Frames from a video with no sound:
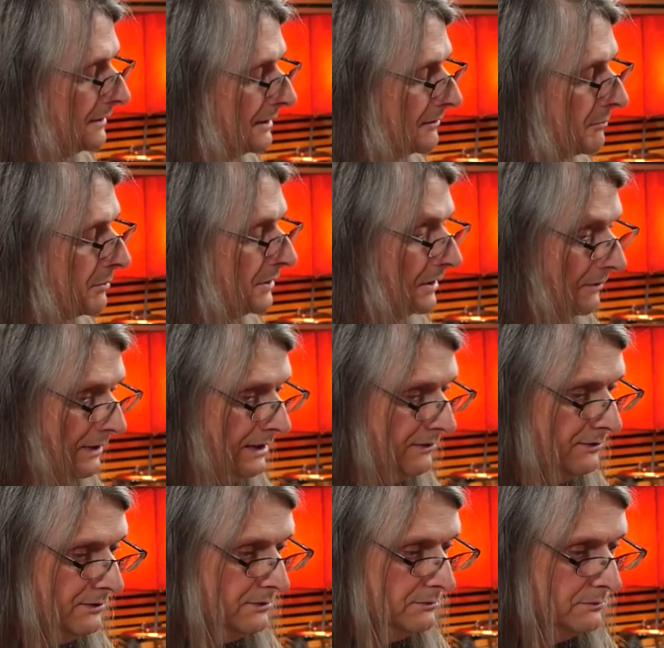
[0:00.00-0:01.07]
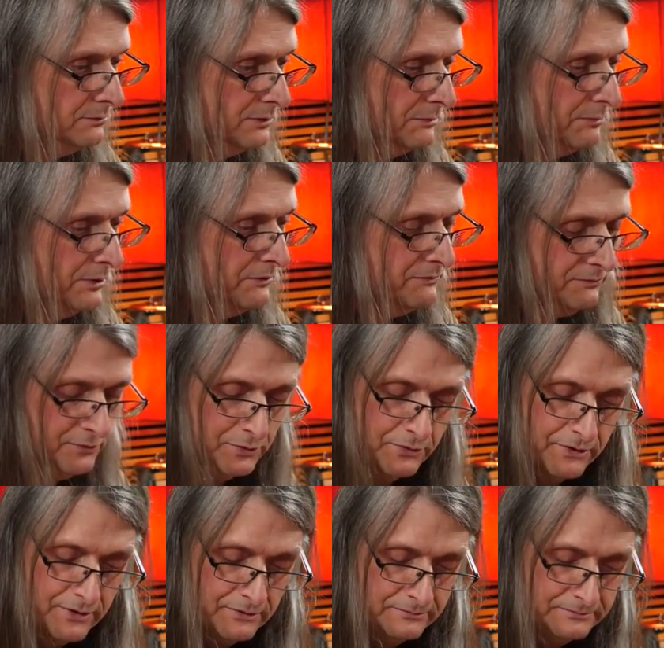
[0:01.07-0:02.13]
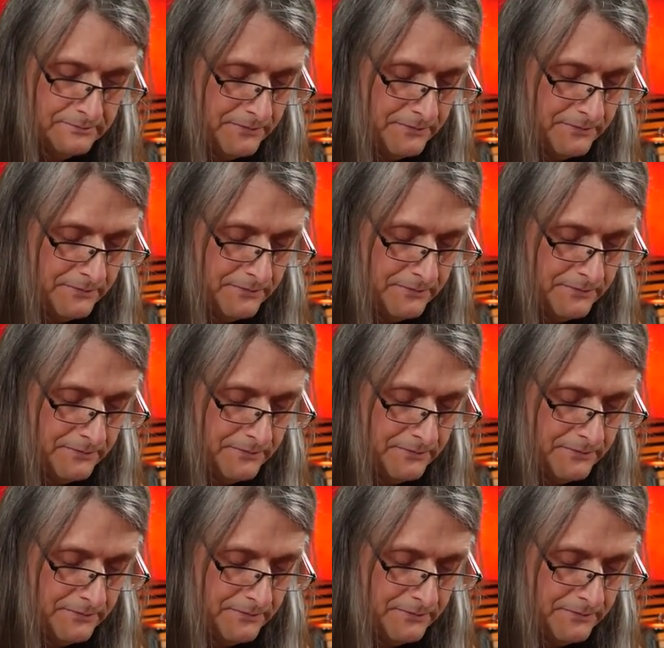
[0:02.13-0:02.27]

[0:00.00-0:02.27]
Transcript: That's pretty great too. We're both full though.